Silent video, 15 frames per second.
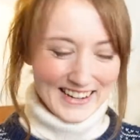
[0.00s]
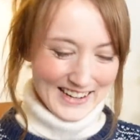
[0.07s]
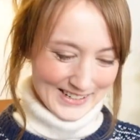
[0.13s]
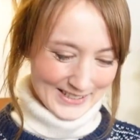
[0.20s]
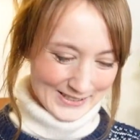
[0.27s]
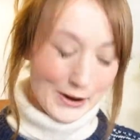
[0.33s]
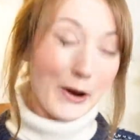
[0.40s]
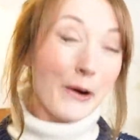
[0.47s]

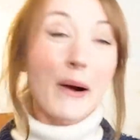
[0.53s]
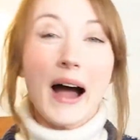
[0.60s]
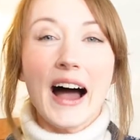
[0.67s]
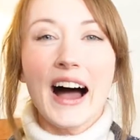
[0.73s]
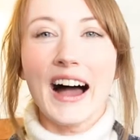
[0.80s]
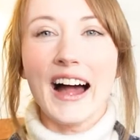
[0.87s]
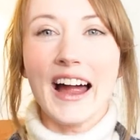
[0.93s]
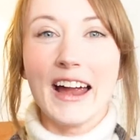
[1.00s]
So
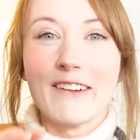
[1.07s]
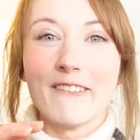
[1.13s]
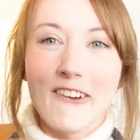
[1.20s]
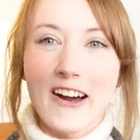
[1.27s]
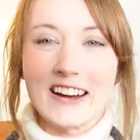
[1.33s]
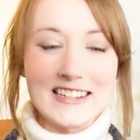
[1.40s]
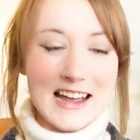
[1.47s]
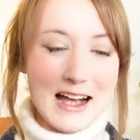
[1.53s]
I
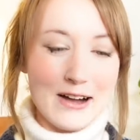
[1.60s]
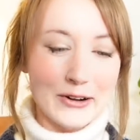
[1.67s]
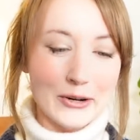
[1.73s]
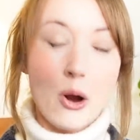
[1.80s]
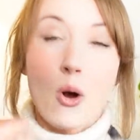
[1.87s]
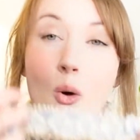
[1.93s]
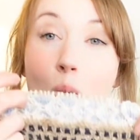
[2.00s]
worked out